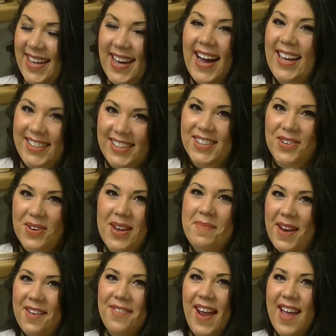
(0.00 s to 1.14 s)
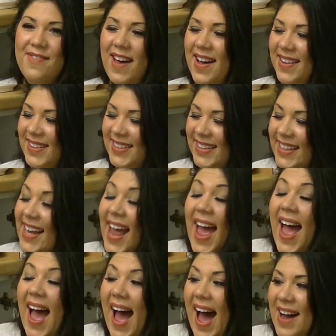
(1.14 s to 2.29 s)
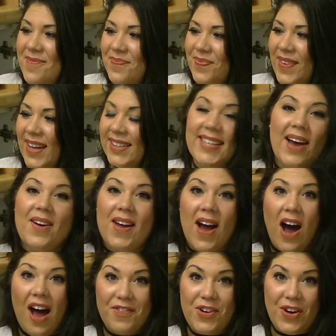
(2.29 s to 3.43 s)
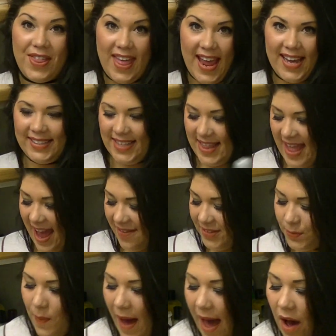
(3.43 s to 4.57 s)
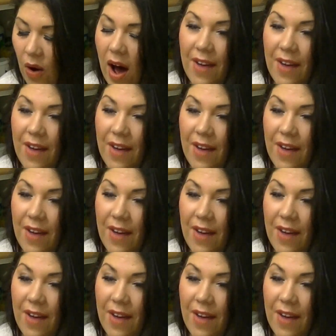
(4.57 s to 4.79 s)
I just call it blue flavour. So I've got these in there as well.